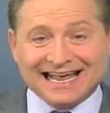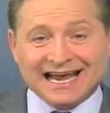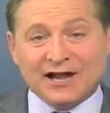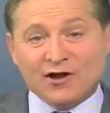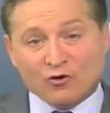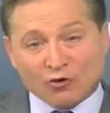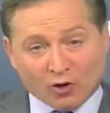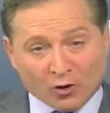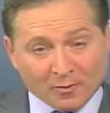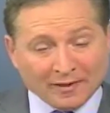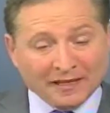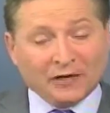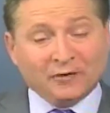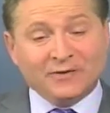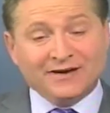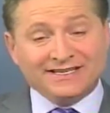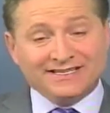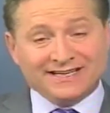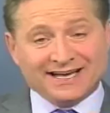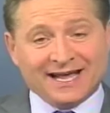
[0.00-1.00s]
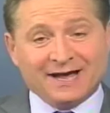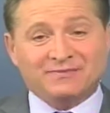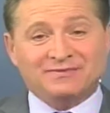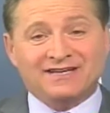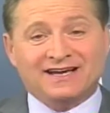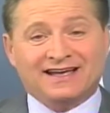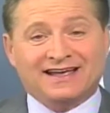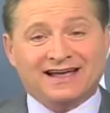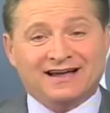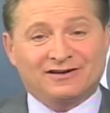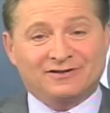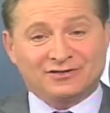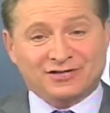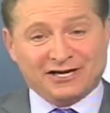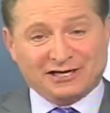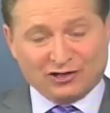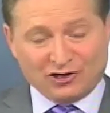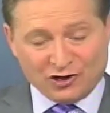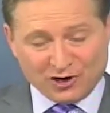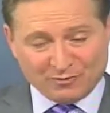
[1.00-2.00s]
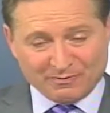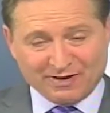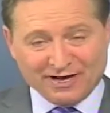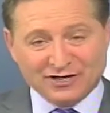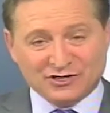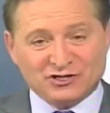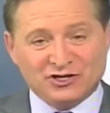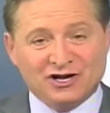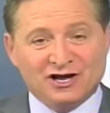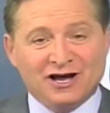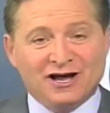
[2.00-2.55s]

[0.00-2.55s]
Normally we taped at Cal State Long Beach,